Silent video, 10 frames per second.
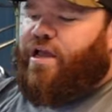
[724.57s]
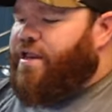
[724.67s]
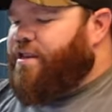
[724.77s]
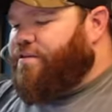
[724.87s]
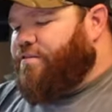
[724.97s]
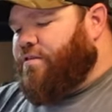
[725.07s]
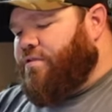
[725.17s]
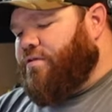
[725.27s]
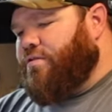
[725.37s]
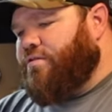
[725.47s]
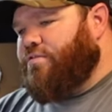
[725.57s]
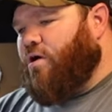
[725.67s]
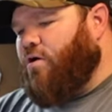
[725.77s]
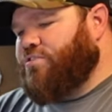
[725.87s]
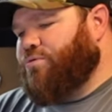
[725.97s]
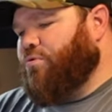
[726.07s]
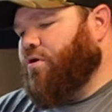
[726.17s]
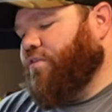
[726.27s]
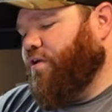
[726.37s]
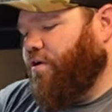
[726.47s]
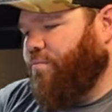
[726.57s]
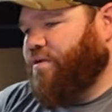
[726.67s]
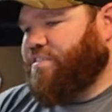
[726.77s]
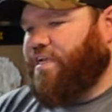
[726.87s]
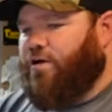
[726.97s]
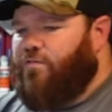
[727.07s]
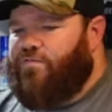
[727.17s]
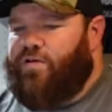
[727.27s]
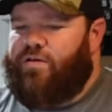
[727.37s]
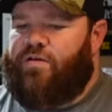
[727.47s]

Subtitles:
I didn't toss one there myself.